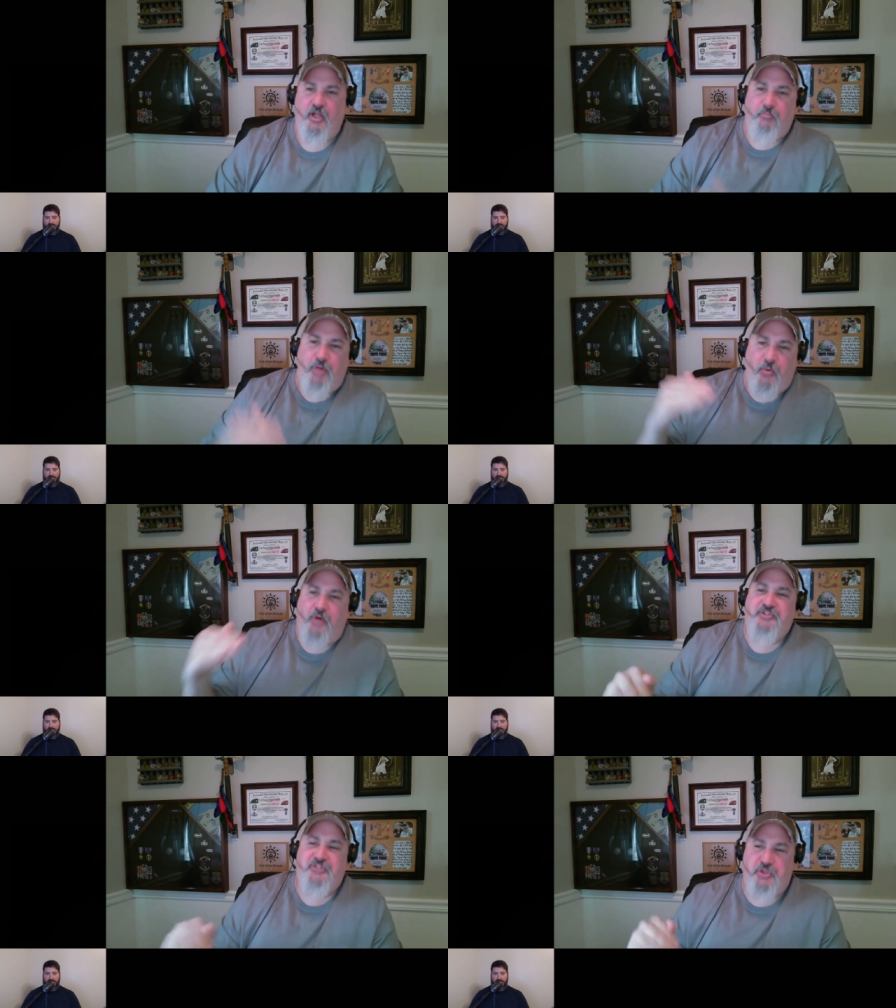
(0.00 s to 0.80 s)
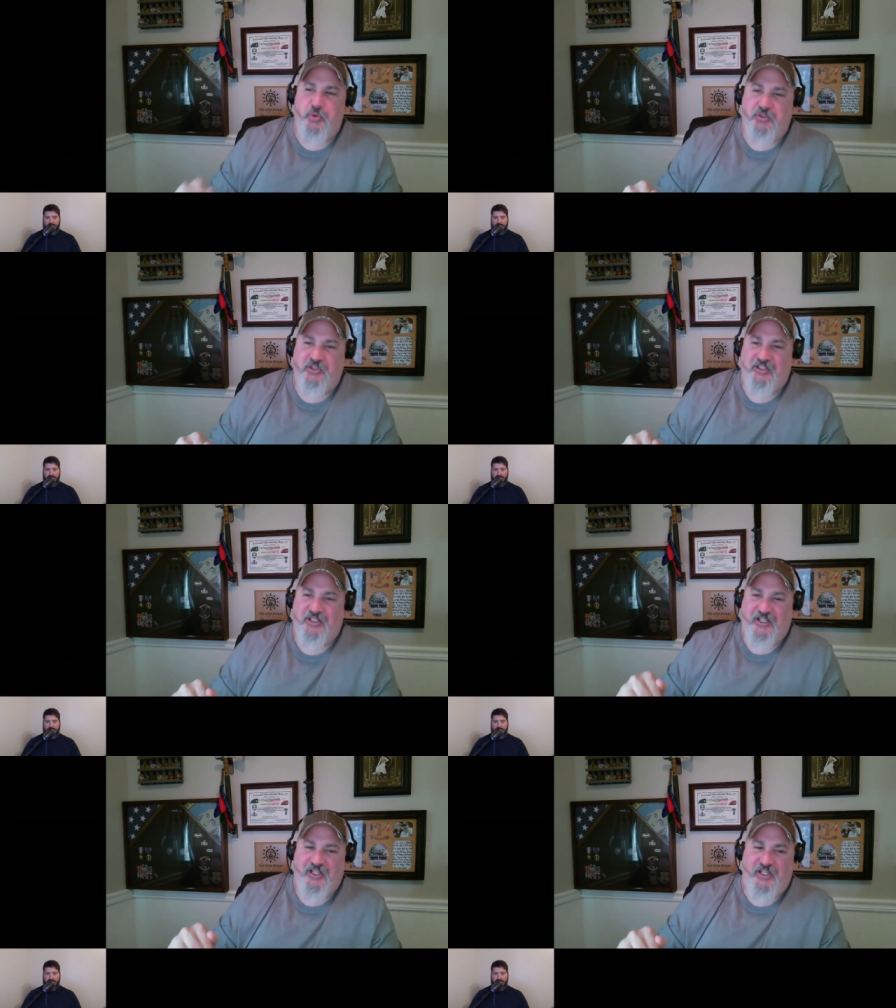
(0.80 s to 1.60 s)
But what was cool
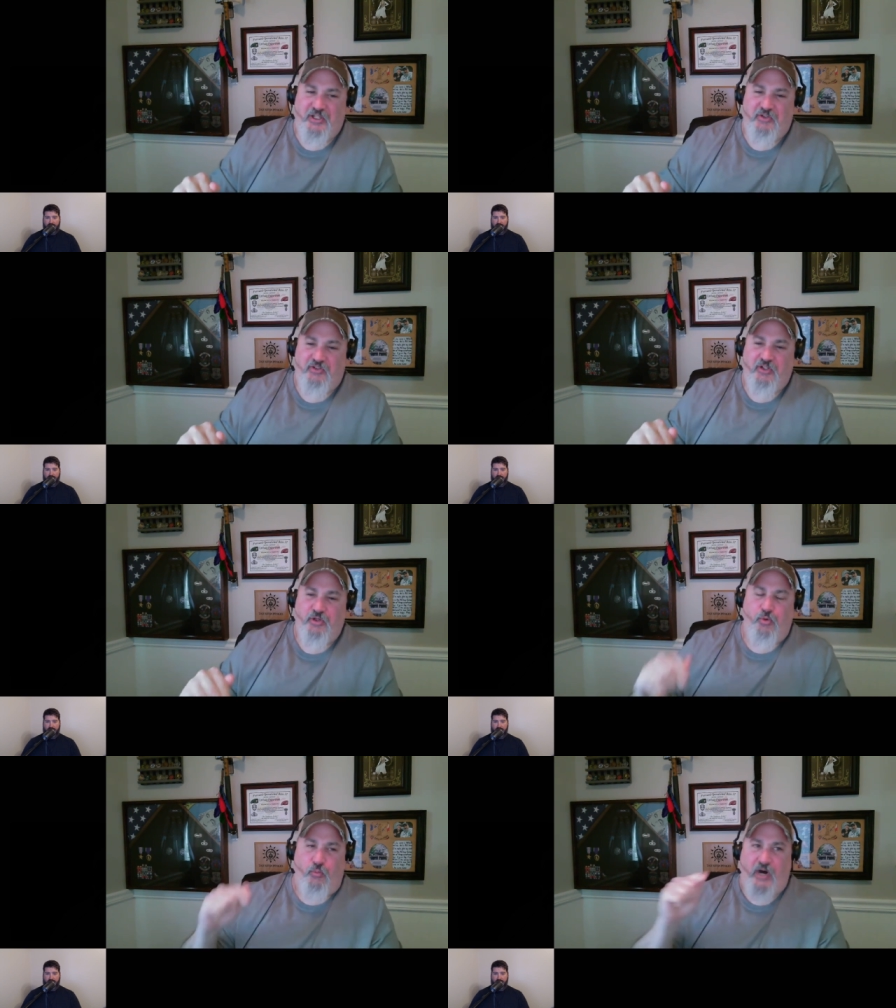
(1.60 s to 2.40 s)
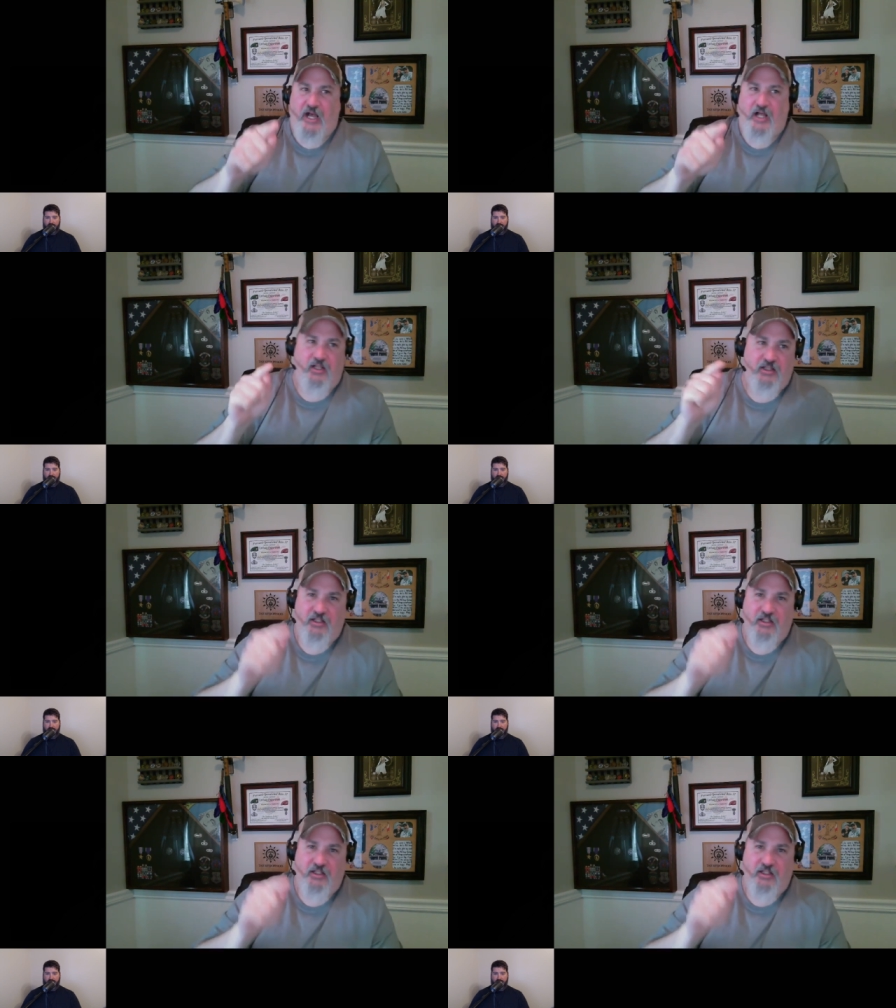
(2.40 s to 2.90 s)
is while